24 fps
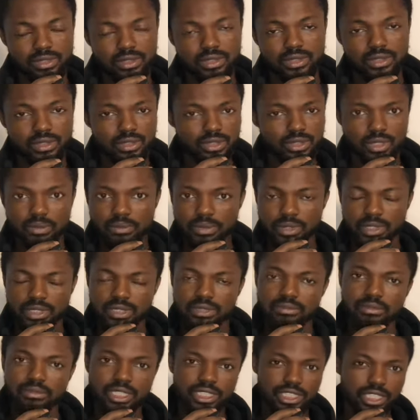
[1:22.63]
you know,
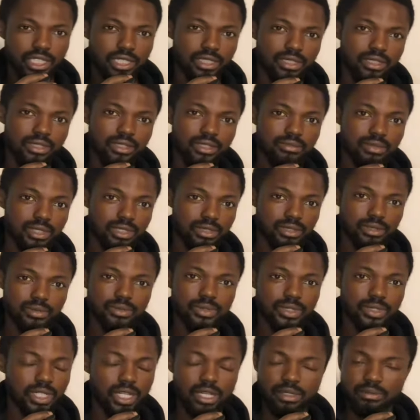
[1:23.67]
supporting my channel by
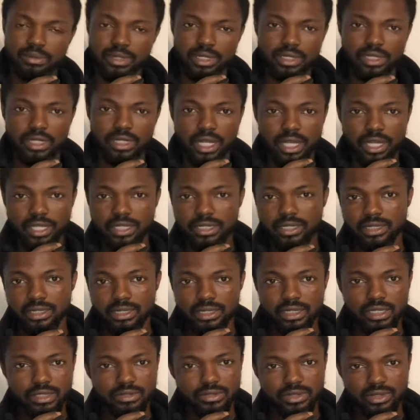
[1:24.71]
subscribing,
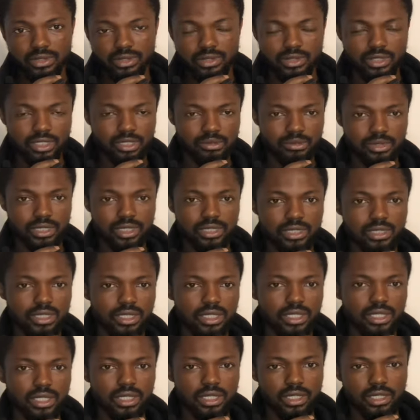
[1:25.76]
liking, leaving those comments
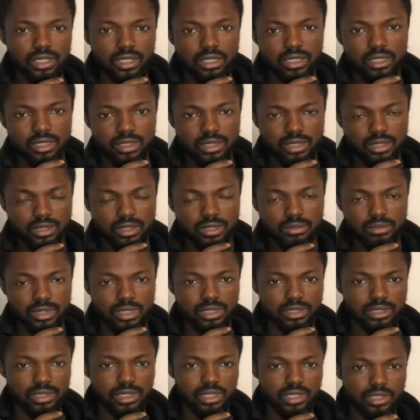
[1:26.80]
in the
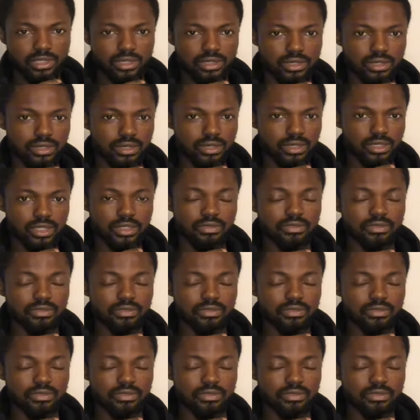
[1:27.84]
comment section.